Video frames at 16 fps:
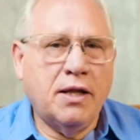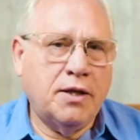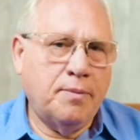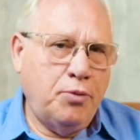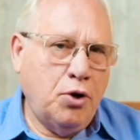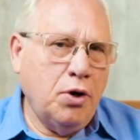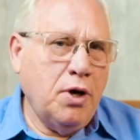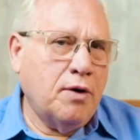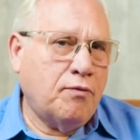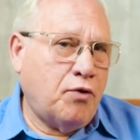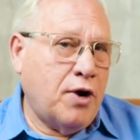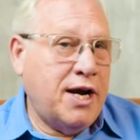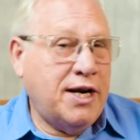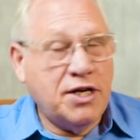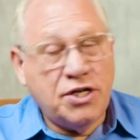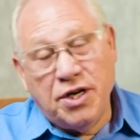The beauty of
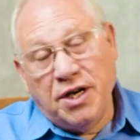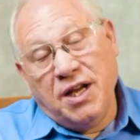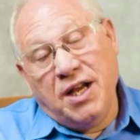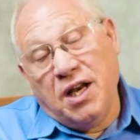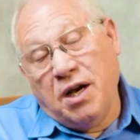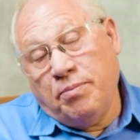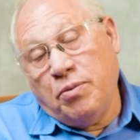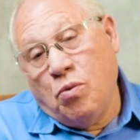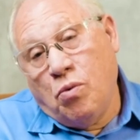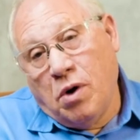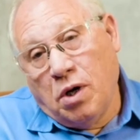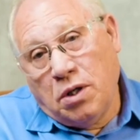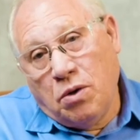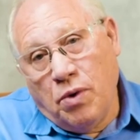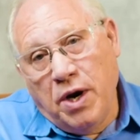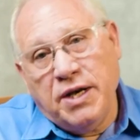RAIN is you can get up and
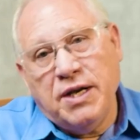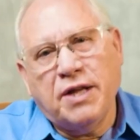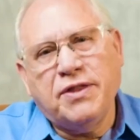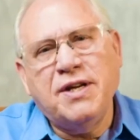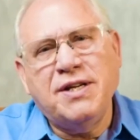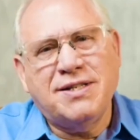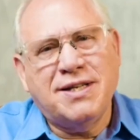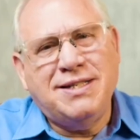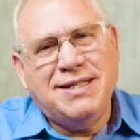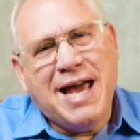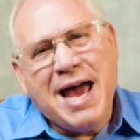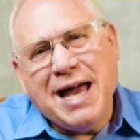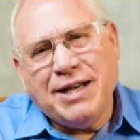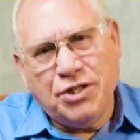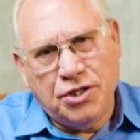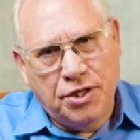walk away. Nothing's
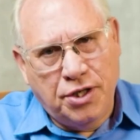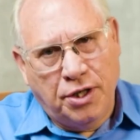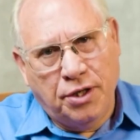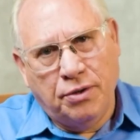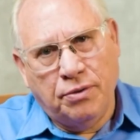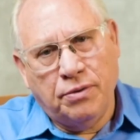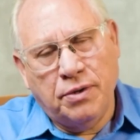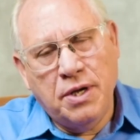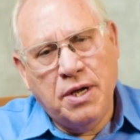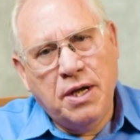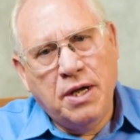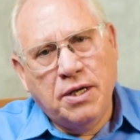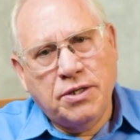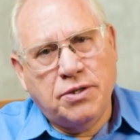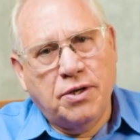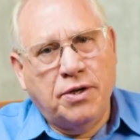attached to you.
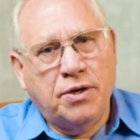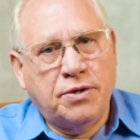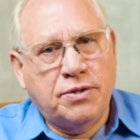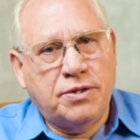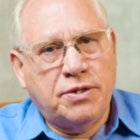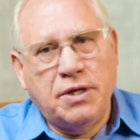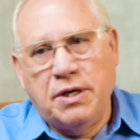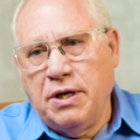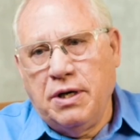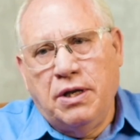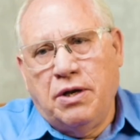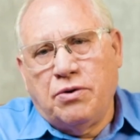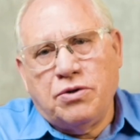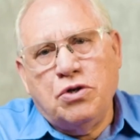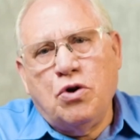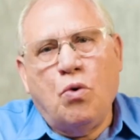So there's
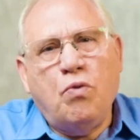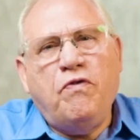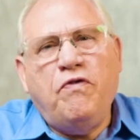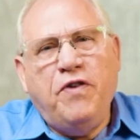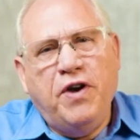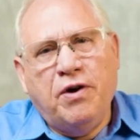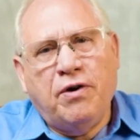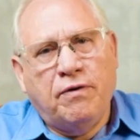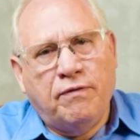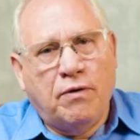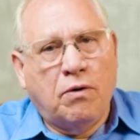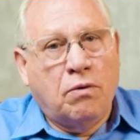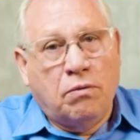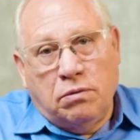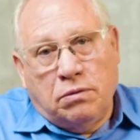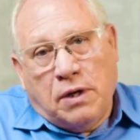no fear of,
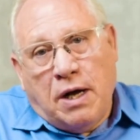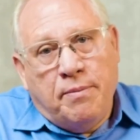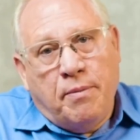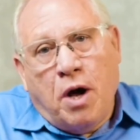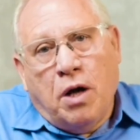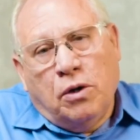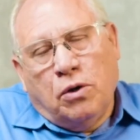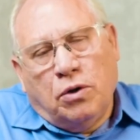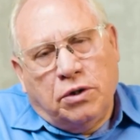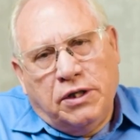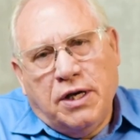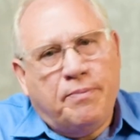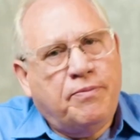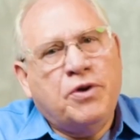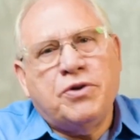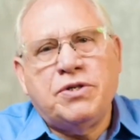oh, I'm all hooked
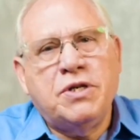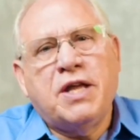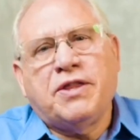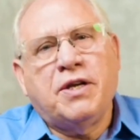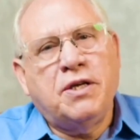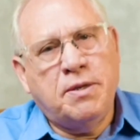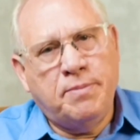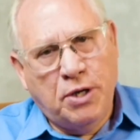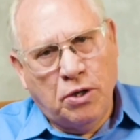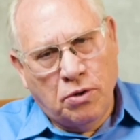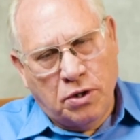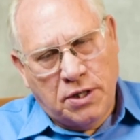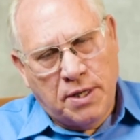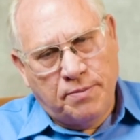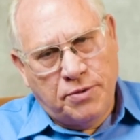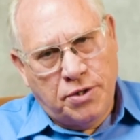up. There's nothing to be
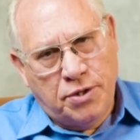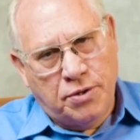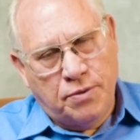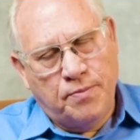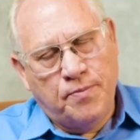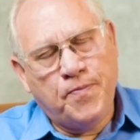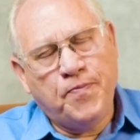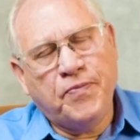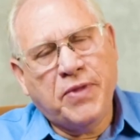hooked up to.